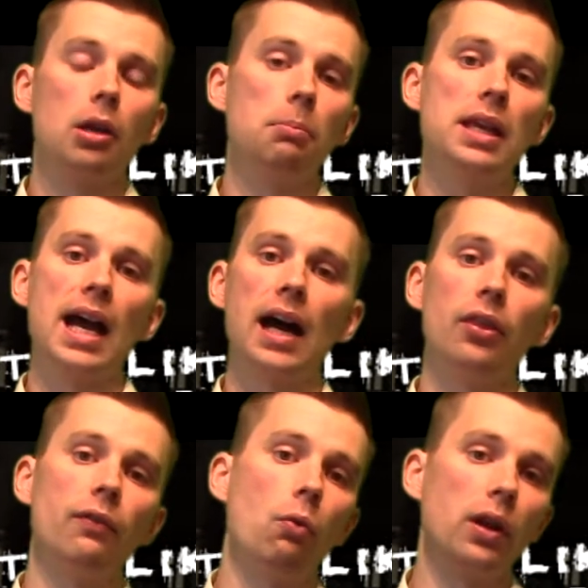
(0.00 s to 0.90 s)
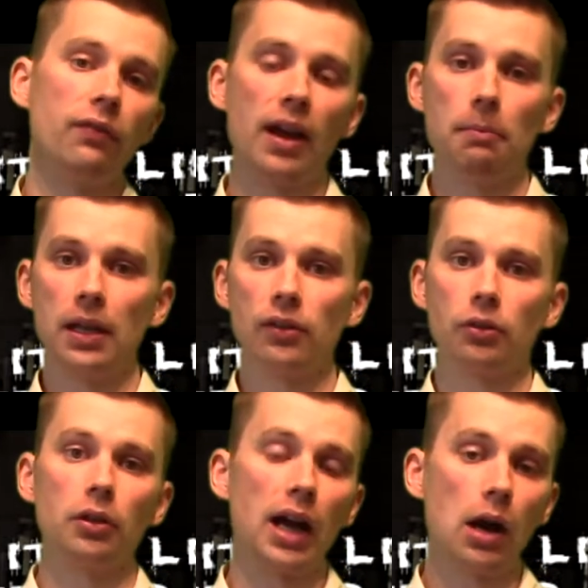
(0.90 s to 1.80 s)
beyond the 45 minutes
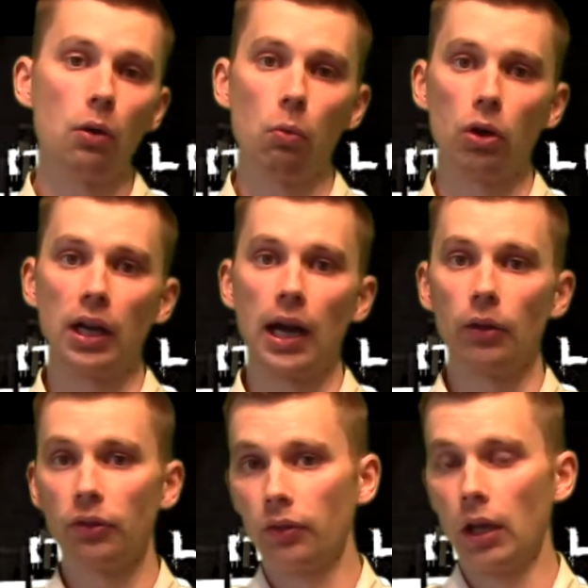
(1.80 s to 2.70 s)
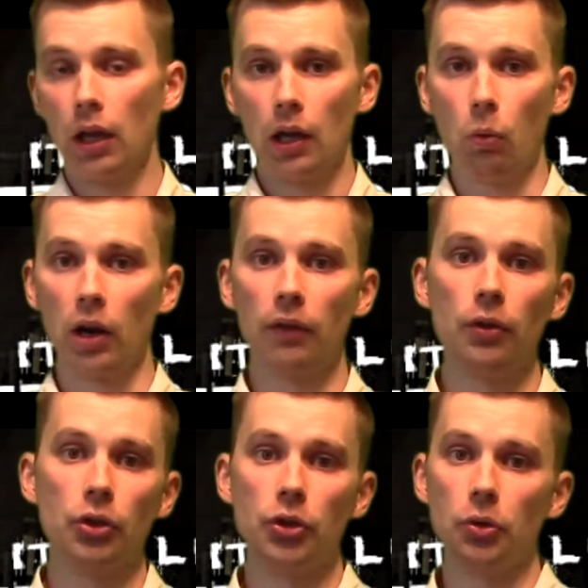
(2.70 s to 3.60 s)
or hour workouts, whatever
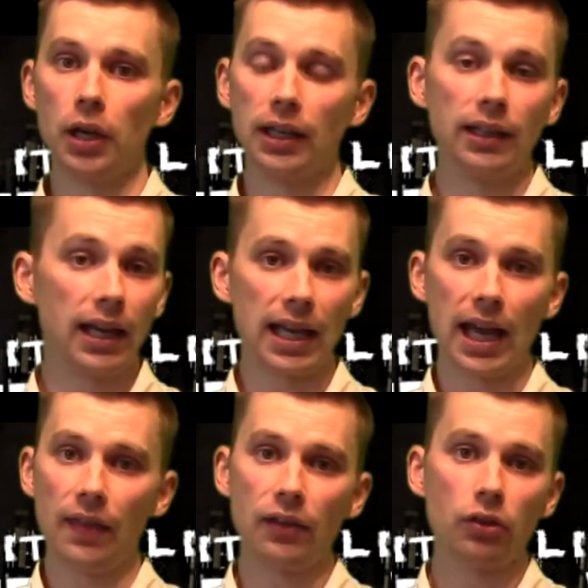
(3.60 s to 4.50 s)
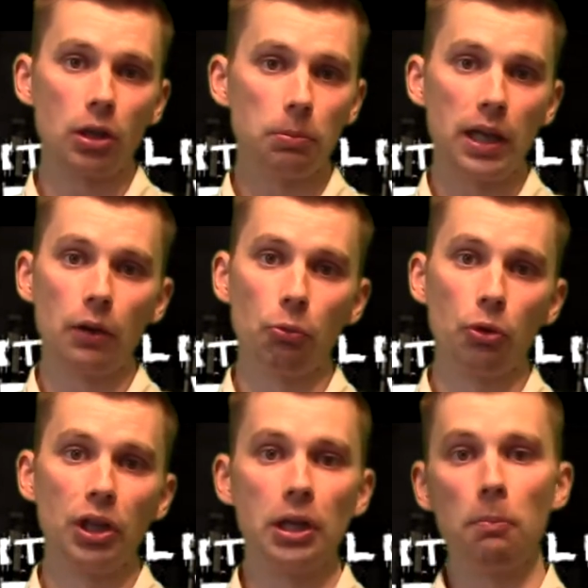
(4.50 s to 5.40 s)
you're doing. And again, that's going to play a
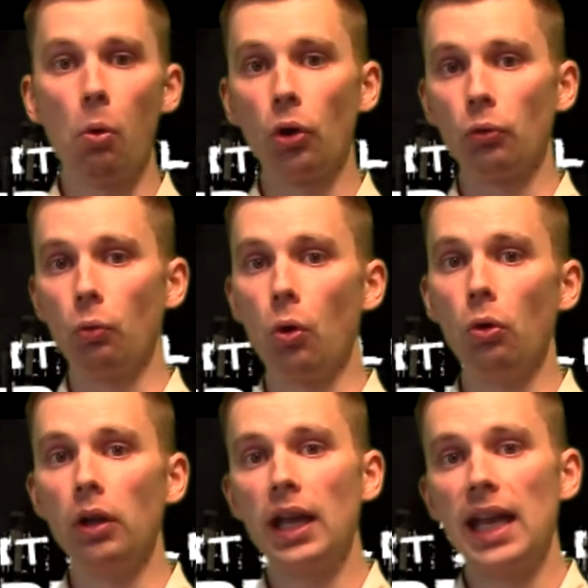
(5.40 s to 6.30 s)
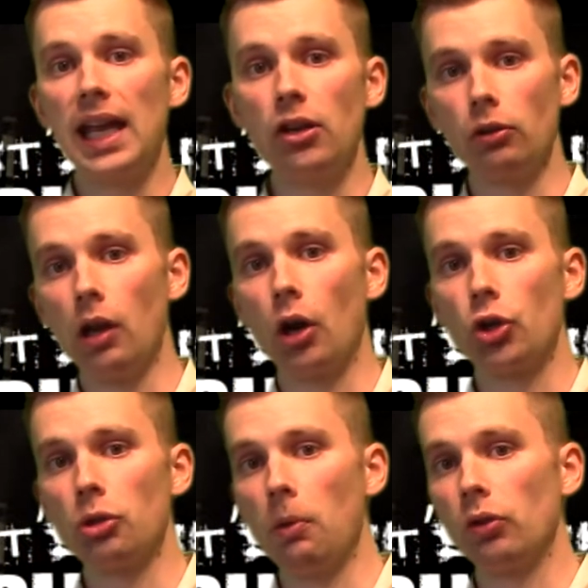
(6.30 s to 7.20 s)
really important role in your
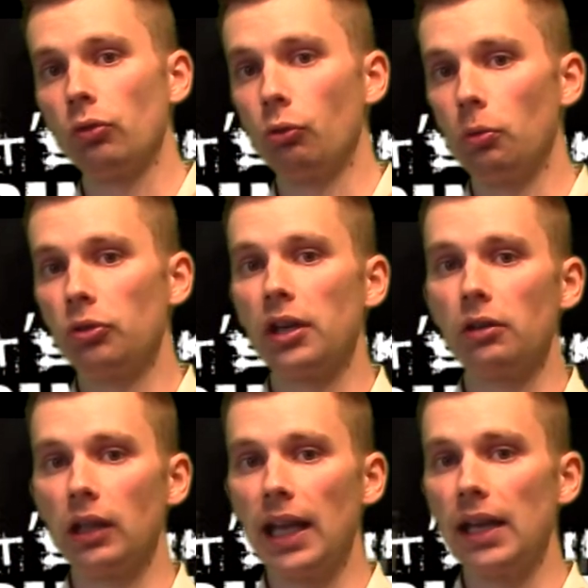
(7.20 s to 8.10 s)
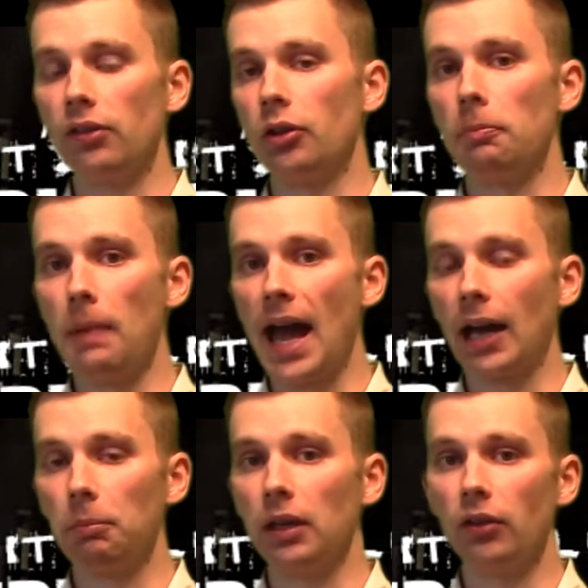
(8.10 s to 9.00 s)
larger muscle groups like your legs and your
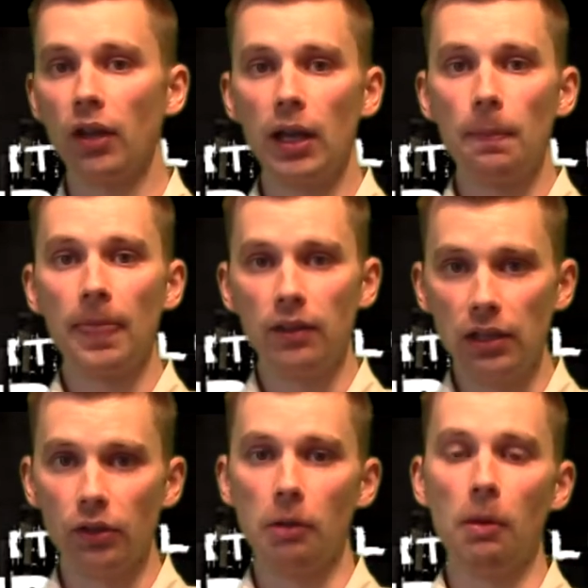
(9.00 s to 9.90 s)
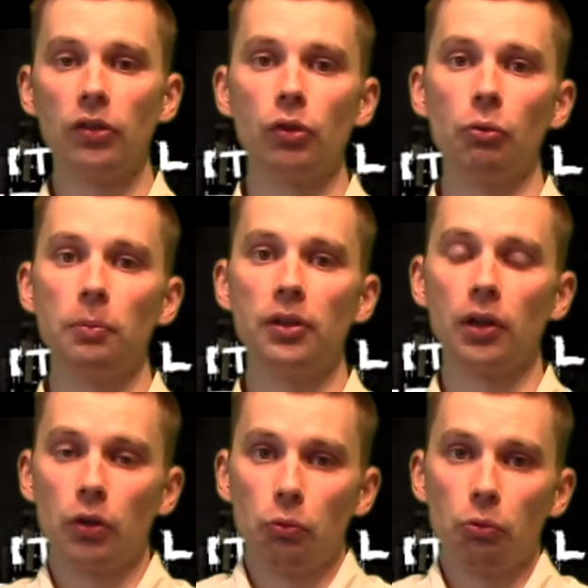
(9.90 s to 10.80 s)
back, because these are the muscle groups that are
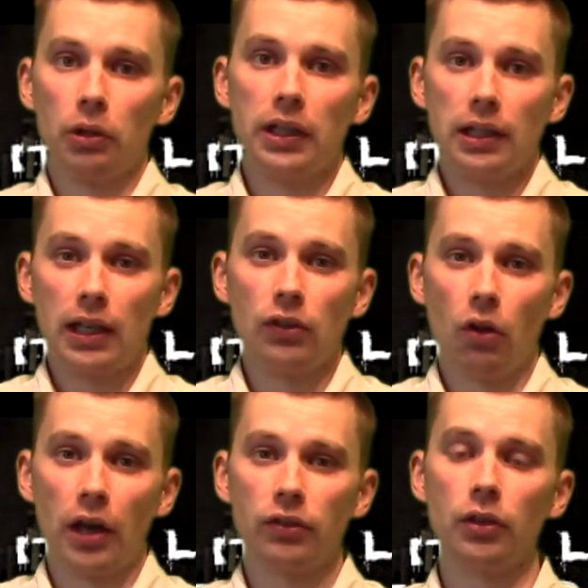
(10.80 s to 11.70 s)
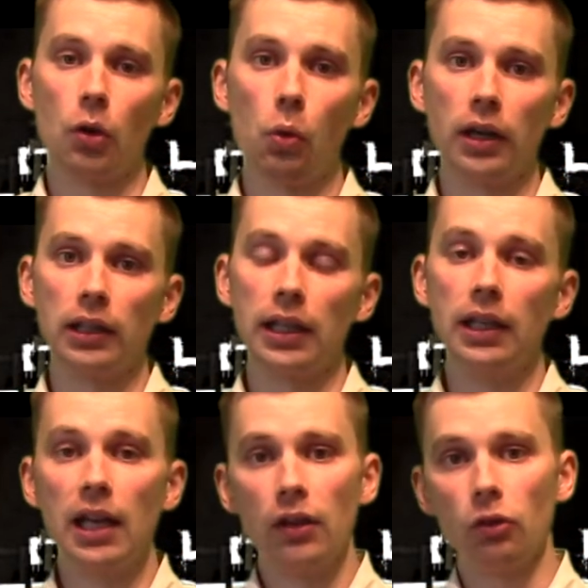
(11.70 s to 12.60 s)
going to really exhaust you quickly.
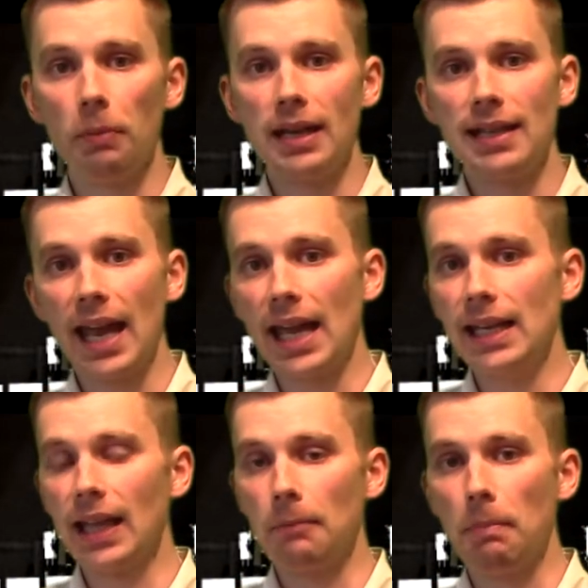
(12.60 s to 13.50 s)
So maintaining that